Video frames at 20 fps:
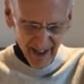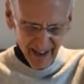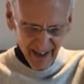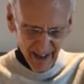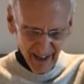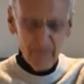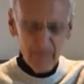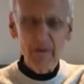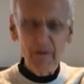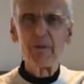
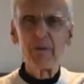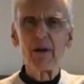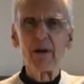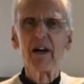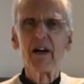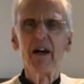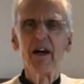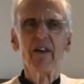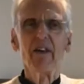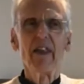that
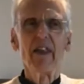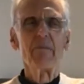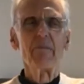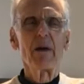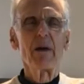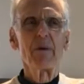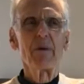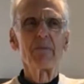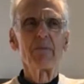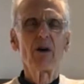may
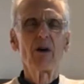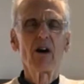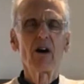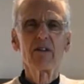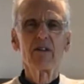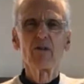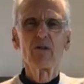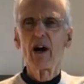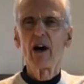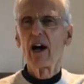be part
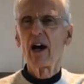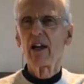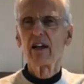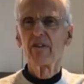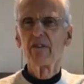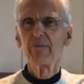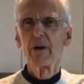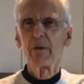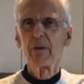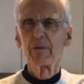of why I
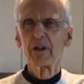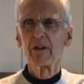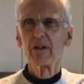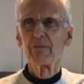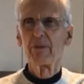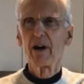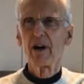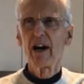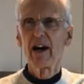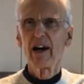love pumpkin
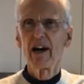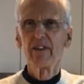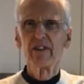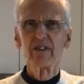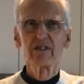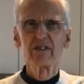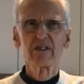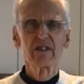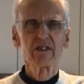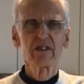pie.
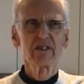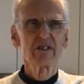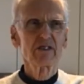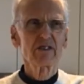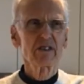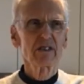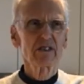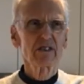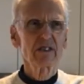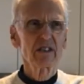There's
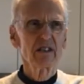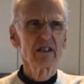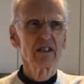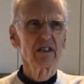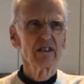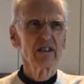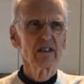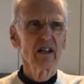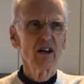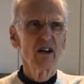just a
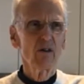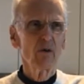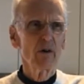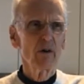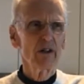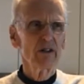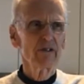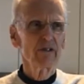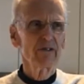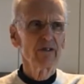
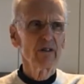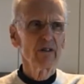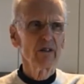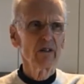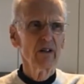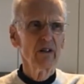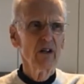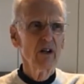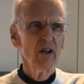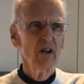wonderful,
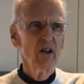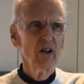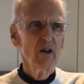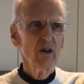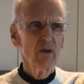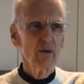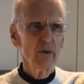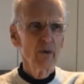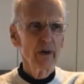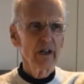
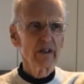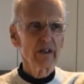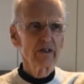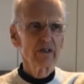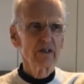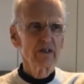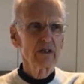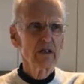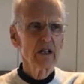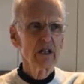
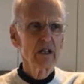rich,